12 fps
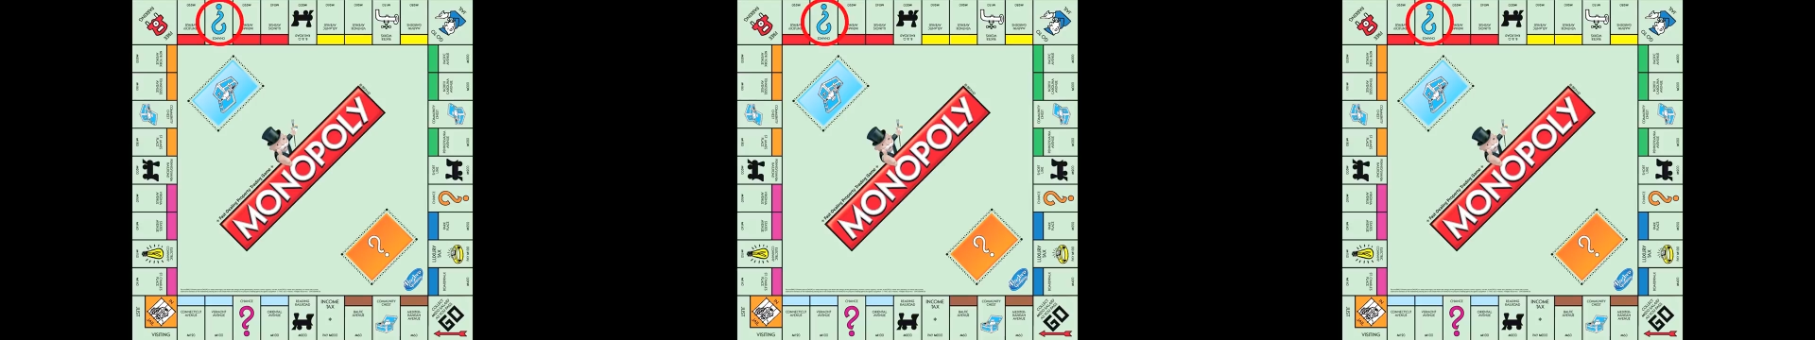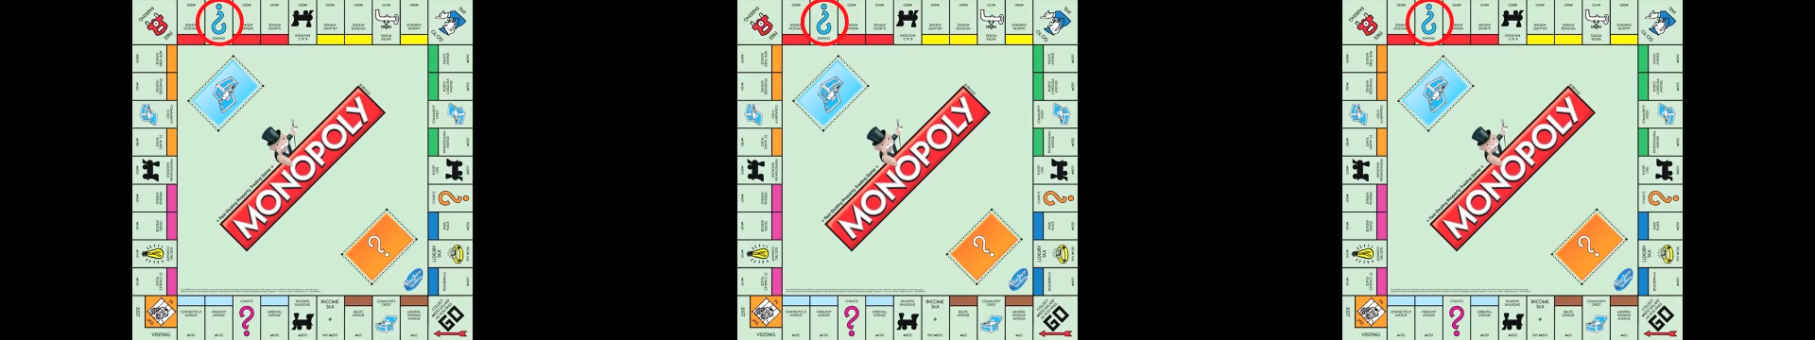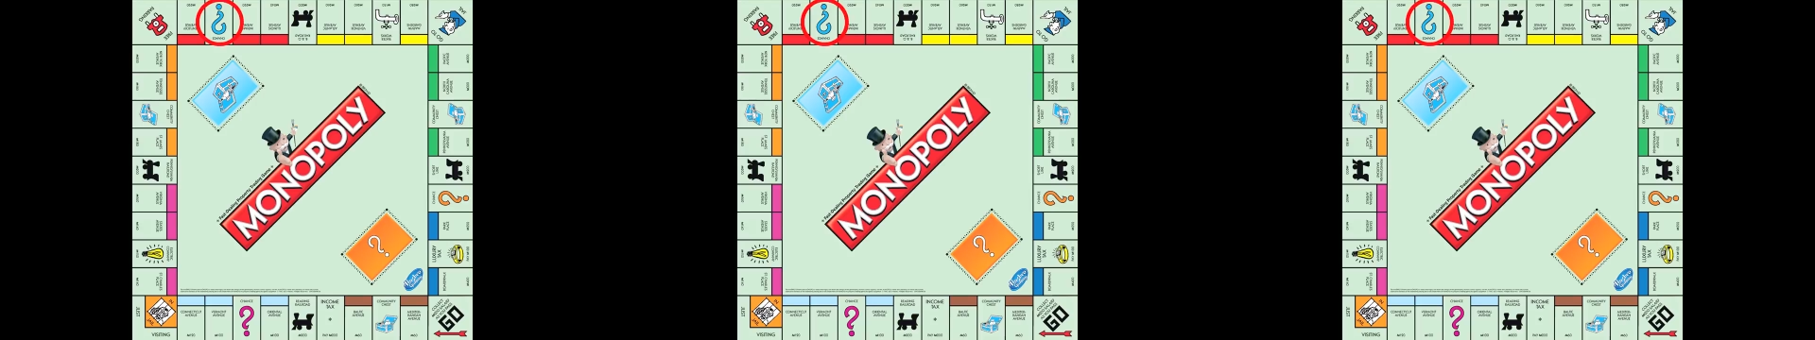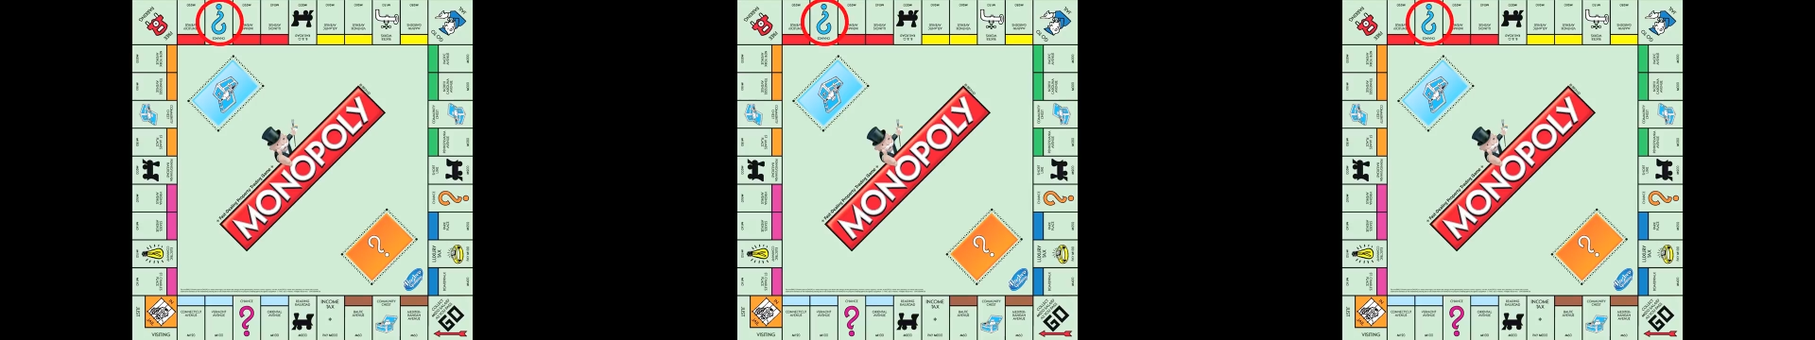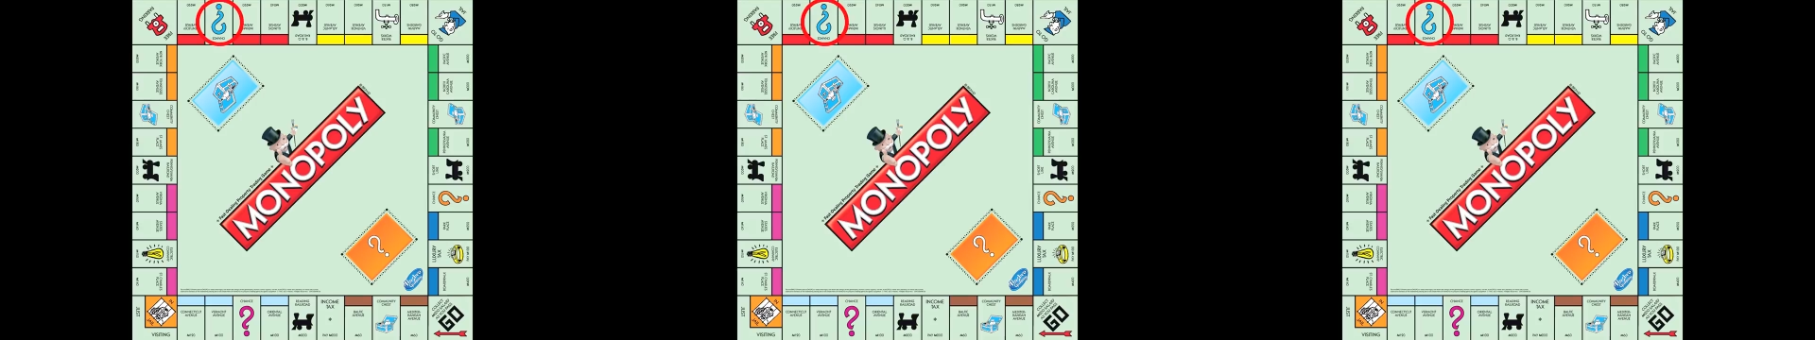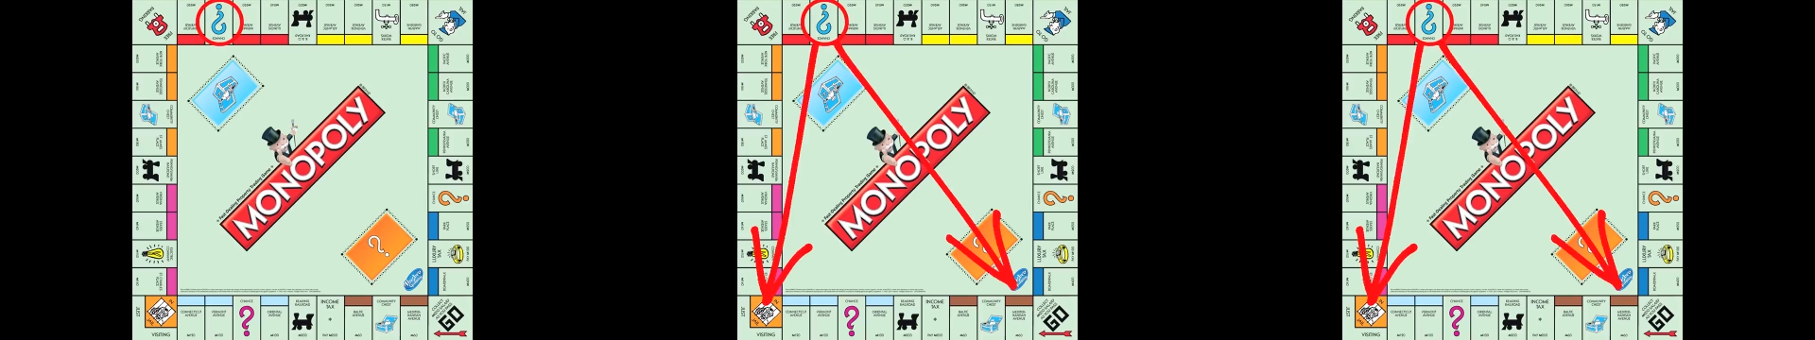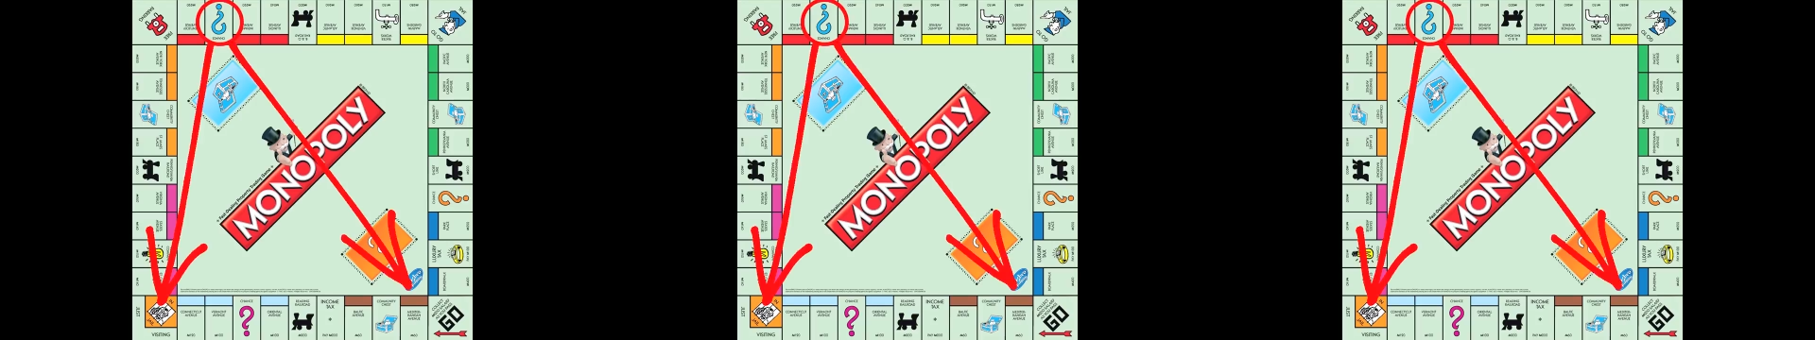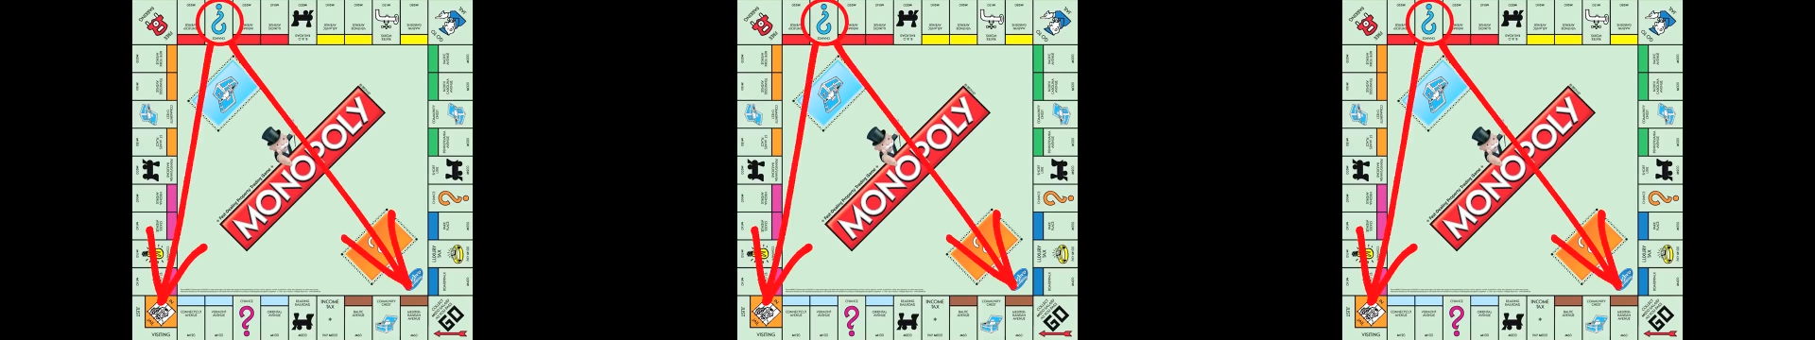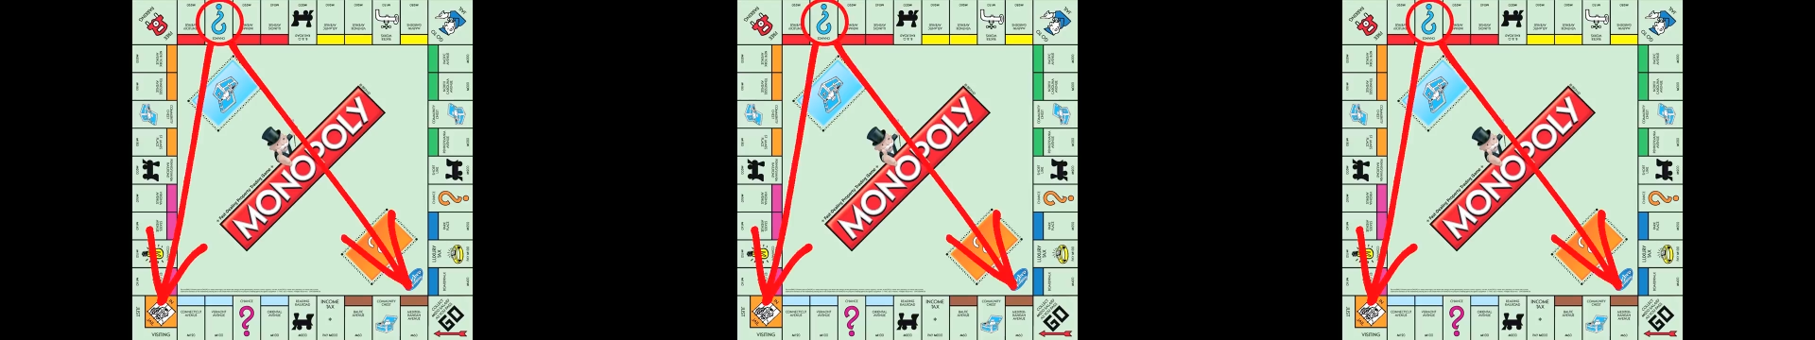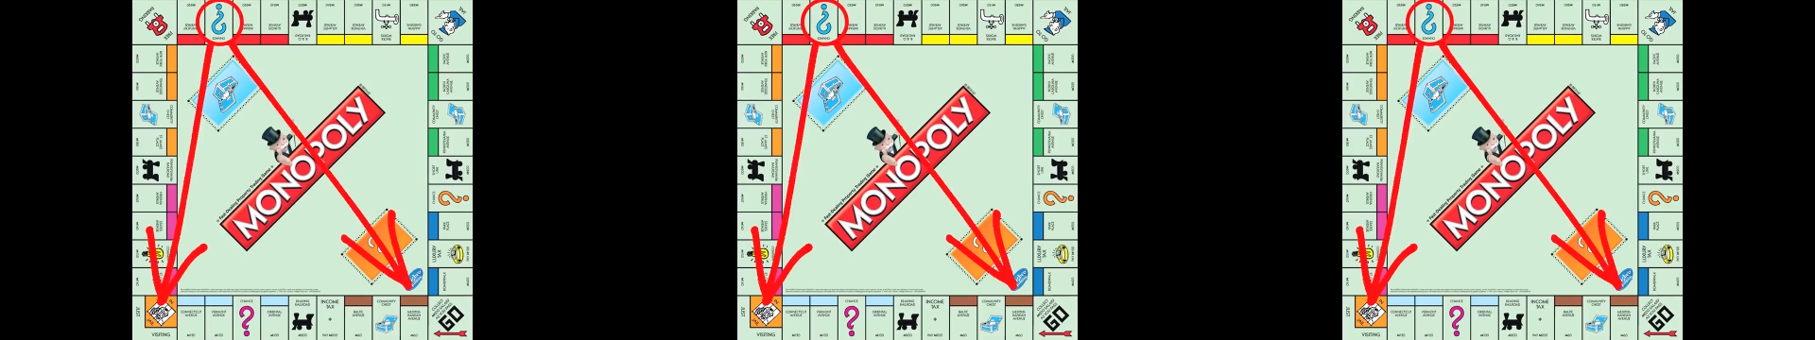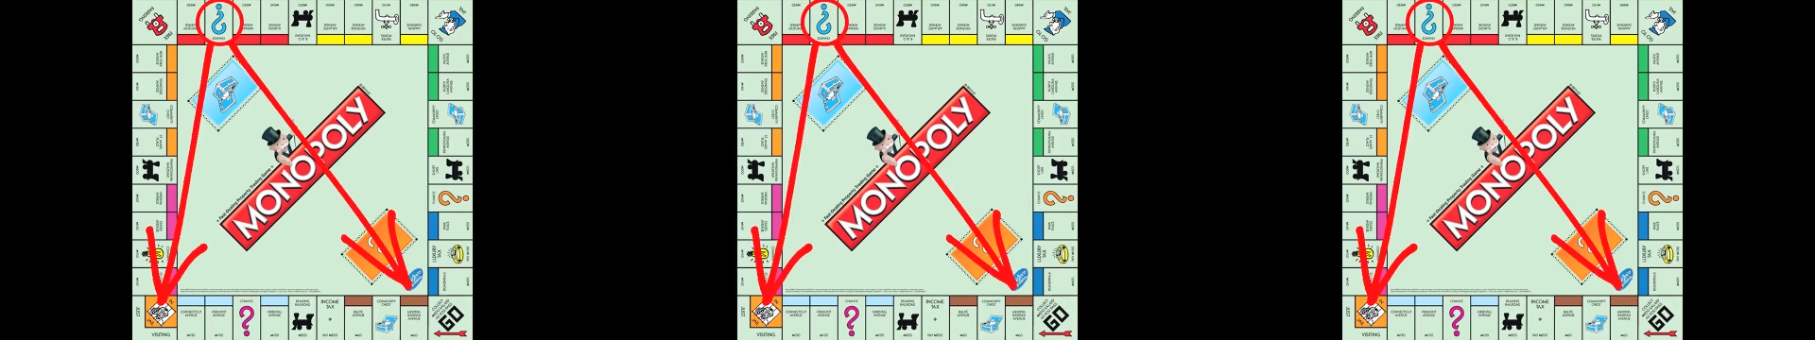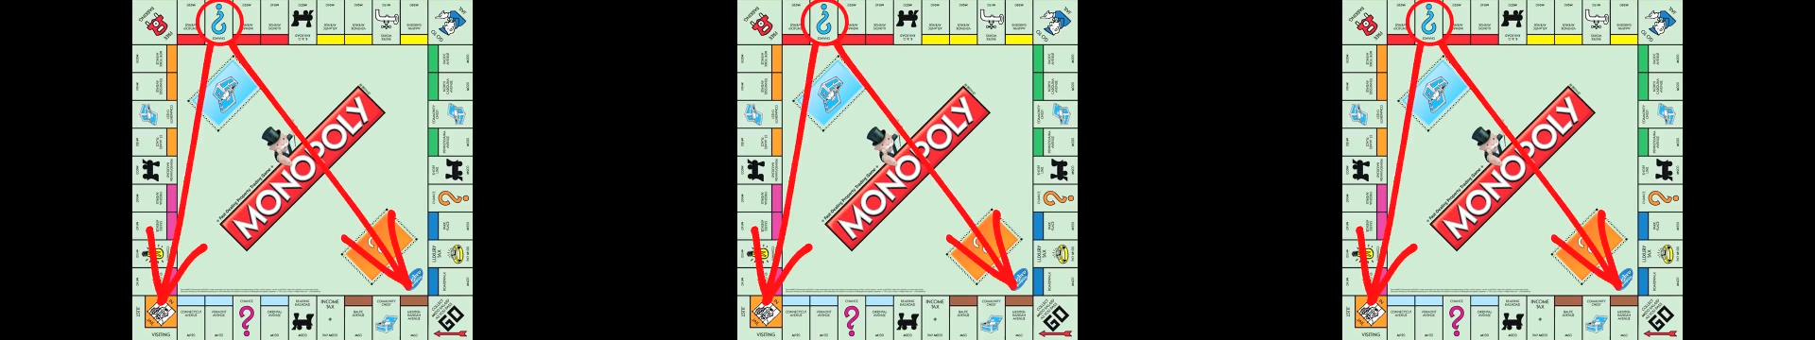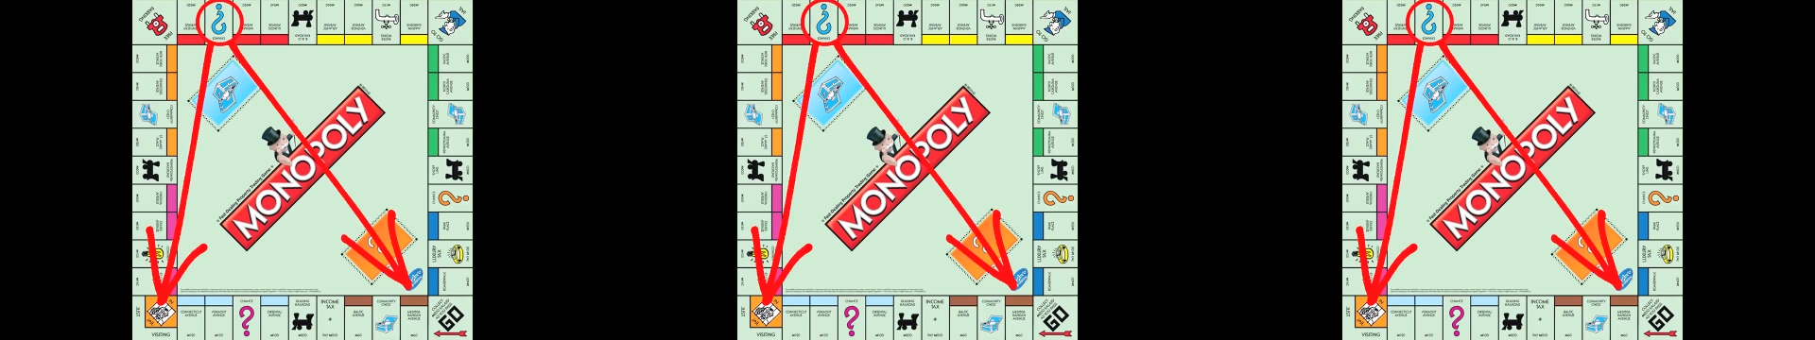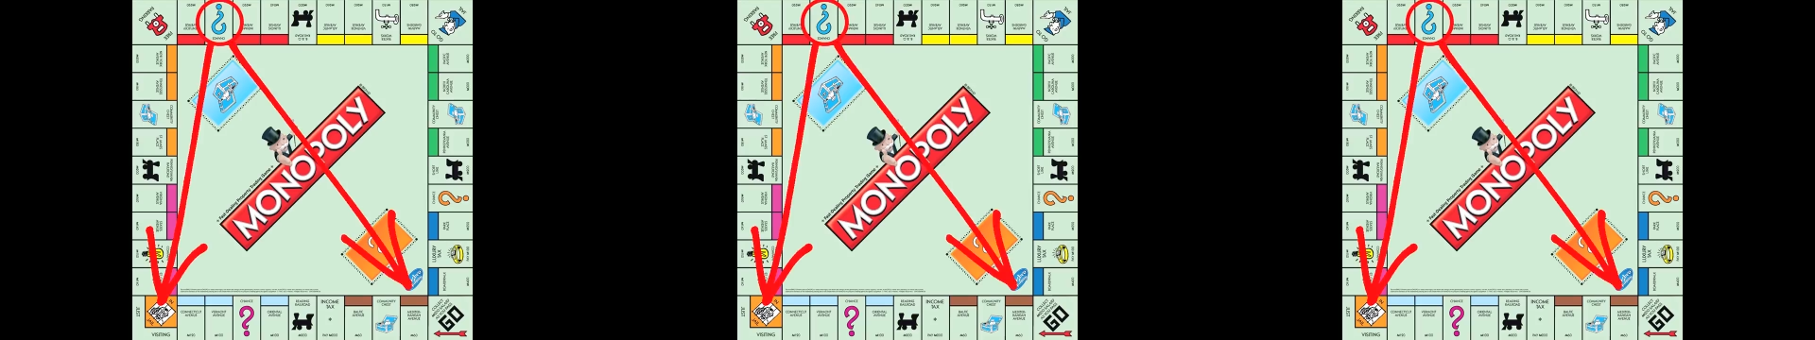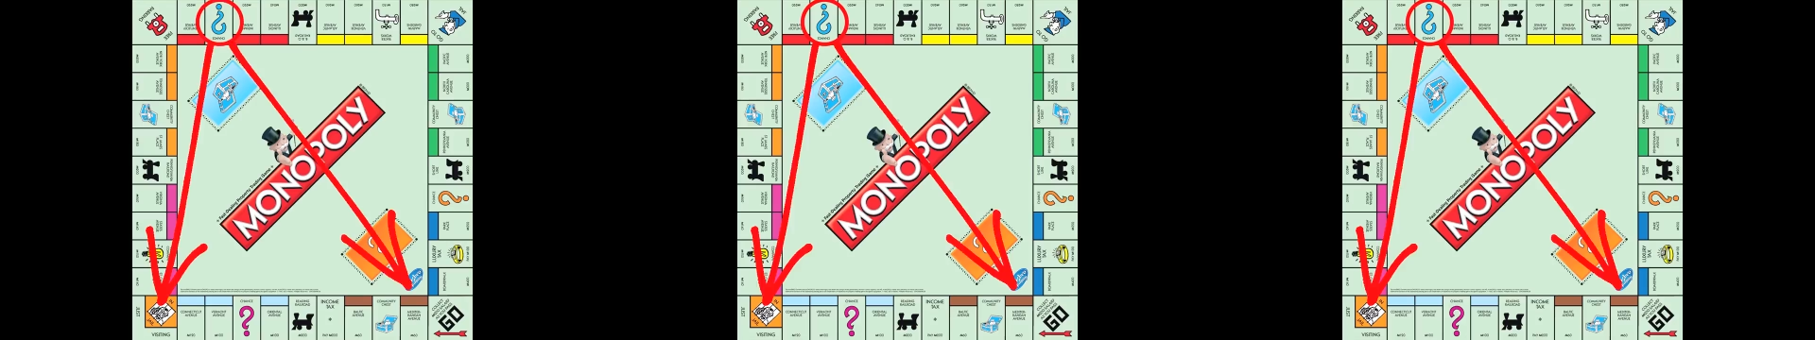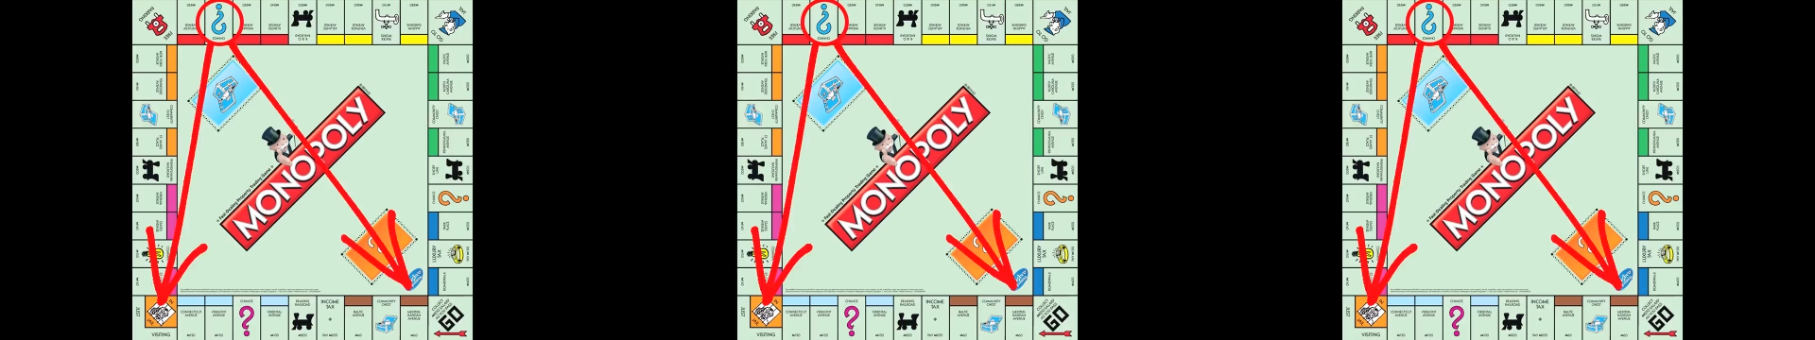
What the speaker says: (no speaker visible)